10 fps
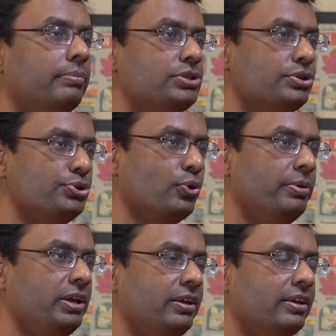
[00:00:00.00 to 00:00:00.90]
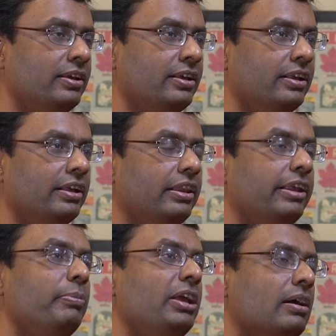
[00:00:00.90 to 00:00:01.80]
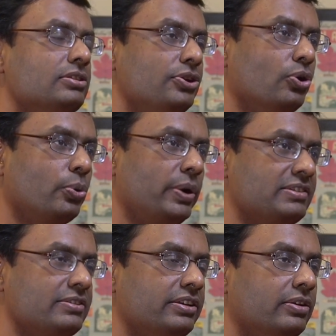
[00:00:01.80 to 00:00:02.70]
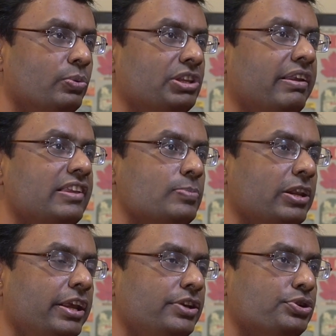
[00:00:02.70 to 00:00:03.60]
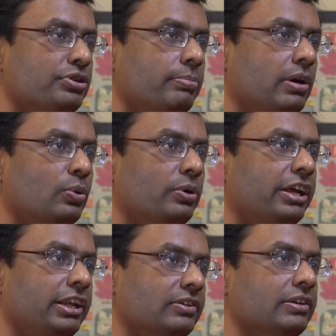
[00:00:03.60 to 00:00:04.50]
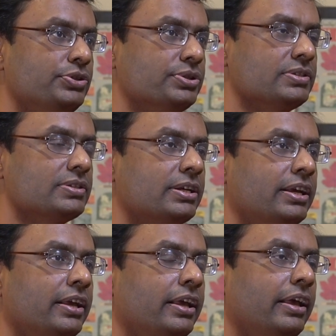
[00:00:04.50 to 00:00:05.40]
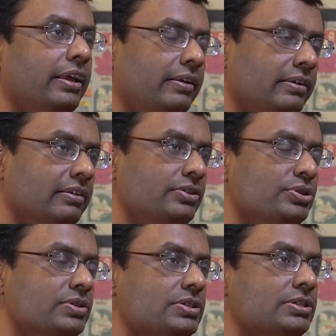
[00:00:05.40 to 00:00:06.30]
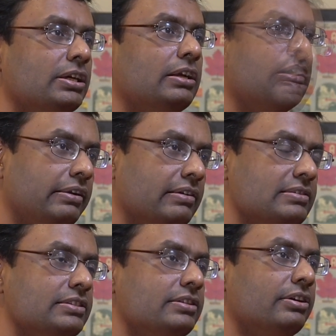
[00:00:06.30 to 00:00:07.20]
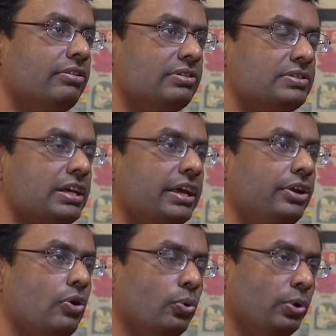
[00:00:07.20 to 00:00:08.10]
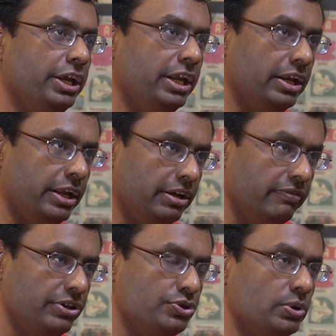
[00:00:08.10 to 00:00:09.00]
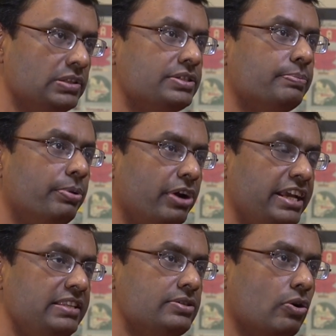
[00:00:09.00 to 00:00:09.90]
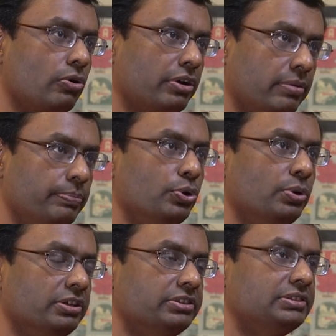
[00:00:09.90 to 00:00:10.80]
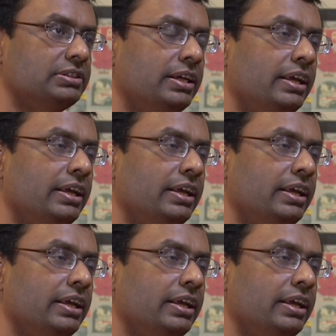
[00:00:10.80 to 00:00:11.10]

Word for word: Mr. Joby, let me answer your question with an explanation about intelligence. Intelligence doesn't reside only in individuals' brains or computers.